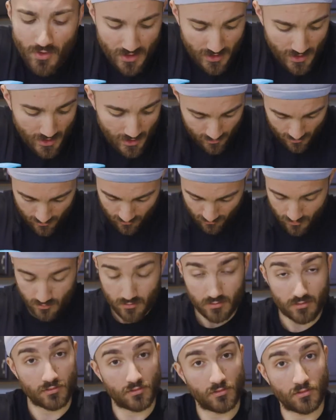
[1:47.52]
with the,
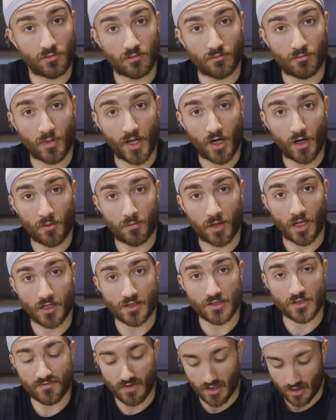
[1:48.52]
my
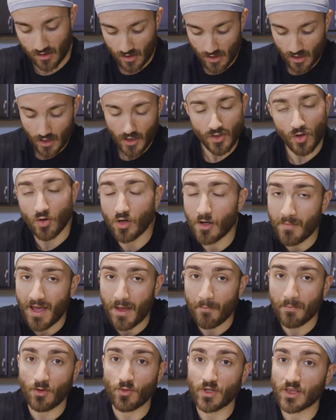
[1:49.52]
AirPod just fell, don't come
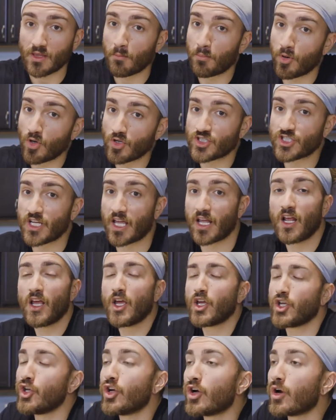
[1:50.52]
at me with the bullshit,
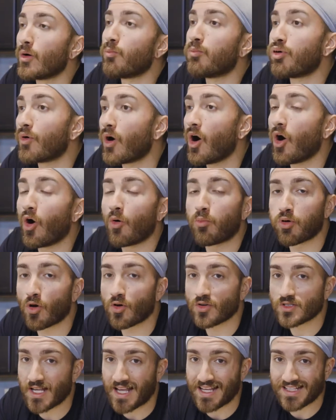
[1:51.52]
you're a
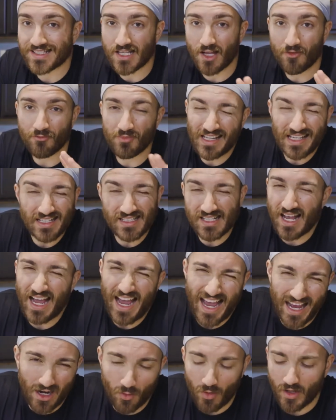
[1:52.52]
bro science stuff, because
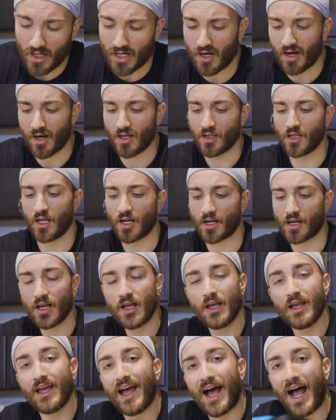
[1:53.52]
I don't wanna hear it. Look,
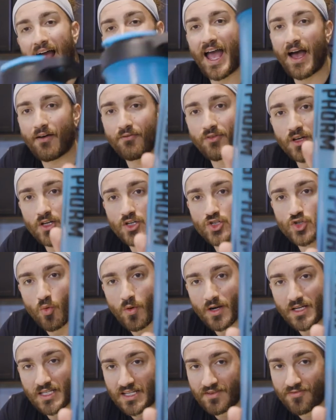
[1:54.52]
I have
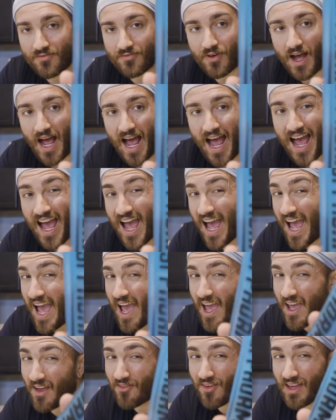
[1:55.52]

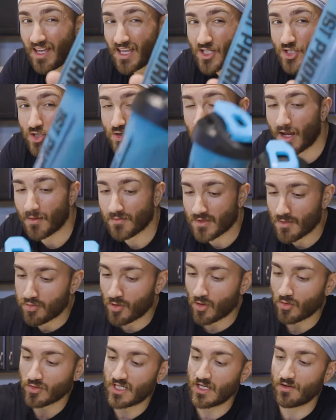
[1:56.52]
25-ish grams of
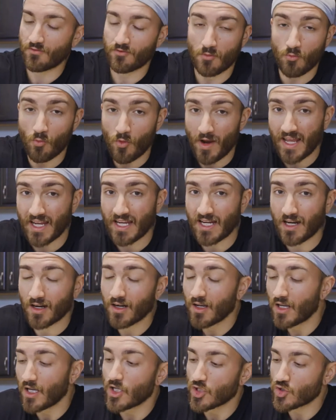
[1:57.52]
protein from weighing here,
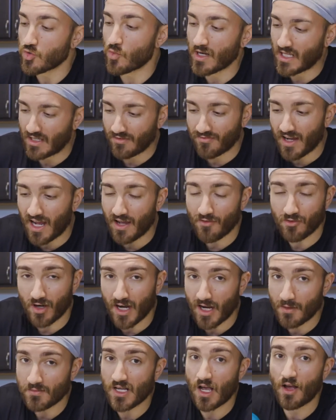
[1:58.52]
25
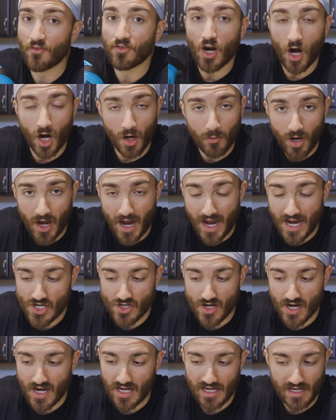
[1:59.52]
grams of
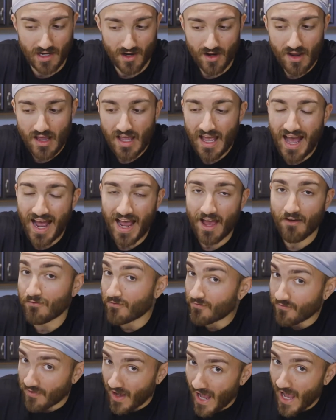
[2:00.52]
carbohydrate in here, I
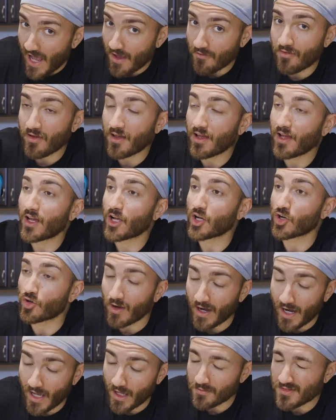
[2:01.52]
have 5
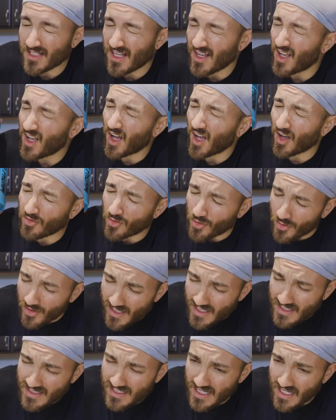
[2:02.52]
grams of
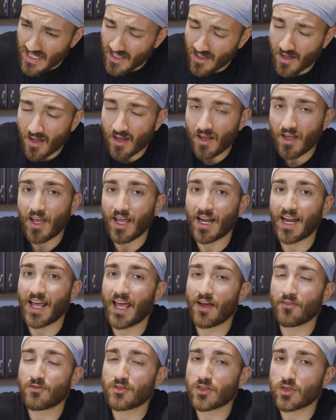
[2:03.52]
creatine, and I
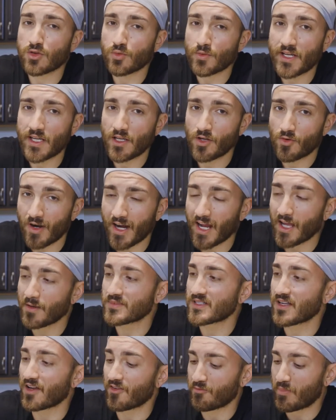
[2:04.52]
have 3
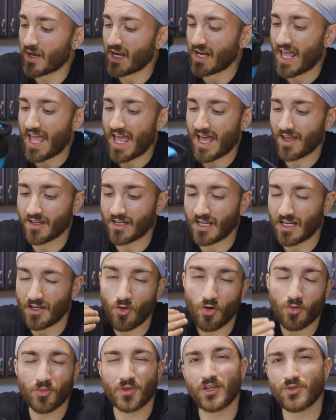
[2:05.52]
grams of beta-alanine.
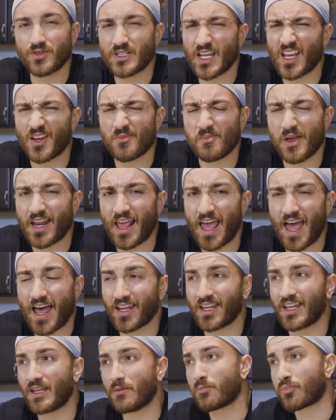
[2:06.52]
Normally you take your
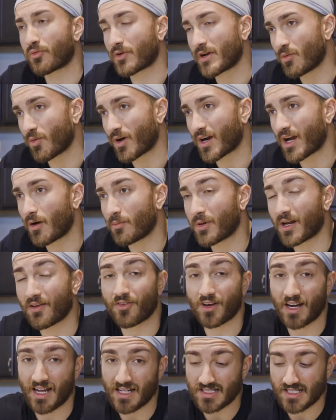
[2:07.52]
beta-alanine pre-workout, but I
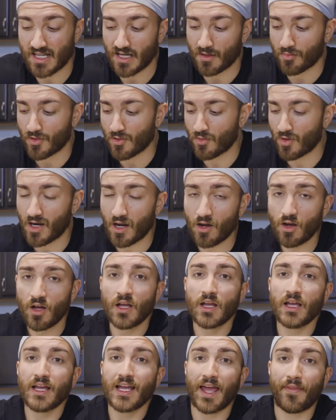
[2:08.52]
forgot to take pre-workout,
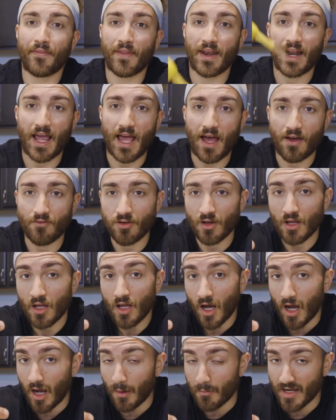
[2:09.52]
and then I have
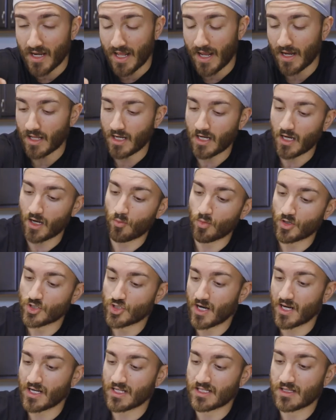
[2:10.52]
a banana here. We're
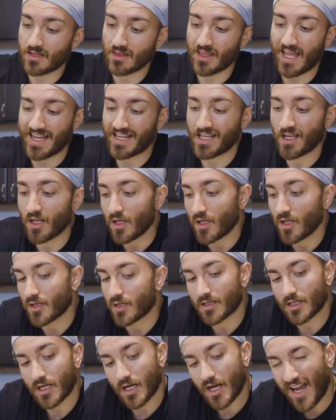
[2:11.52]
trying to like
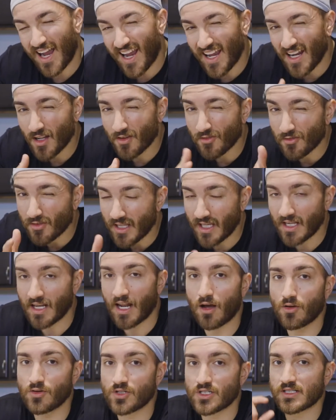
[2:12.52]
kind of lean
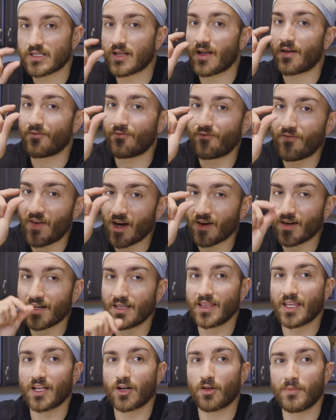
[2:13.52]
out just a
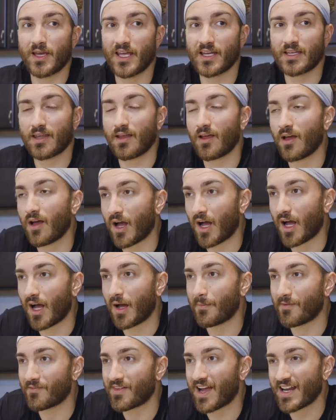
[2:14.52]
very little bit.
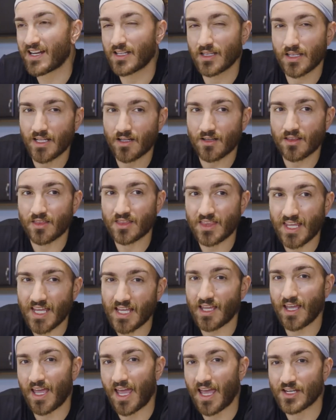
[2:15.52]
I've gotten a little
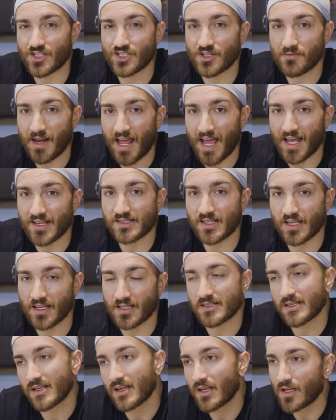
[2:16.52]
thick, and
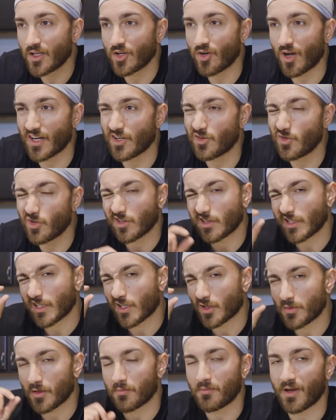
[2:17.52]
gymnastics, you know, I do a
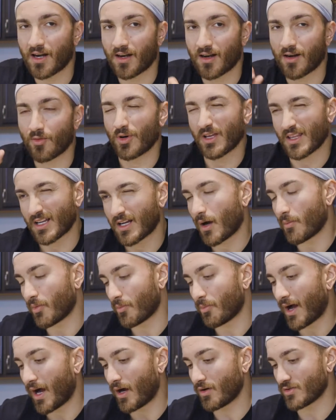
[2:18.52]
little bit better with a couple
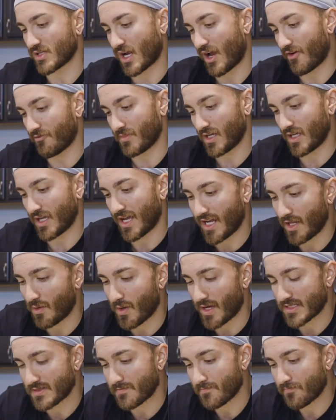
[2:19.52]
pounds off me.
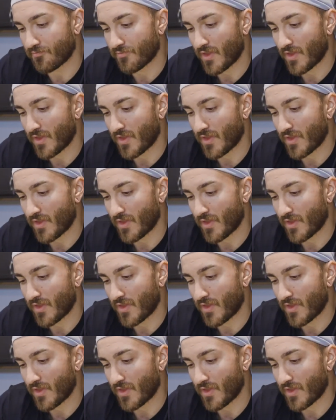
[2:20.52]
Anyways,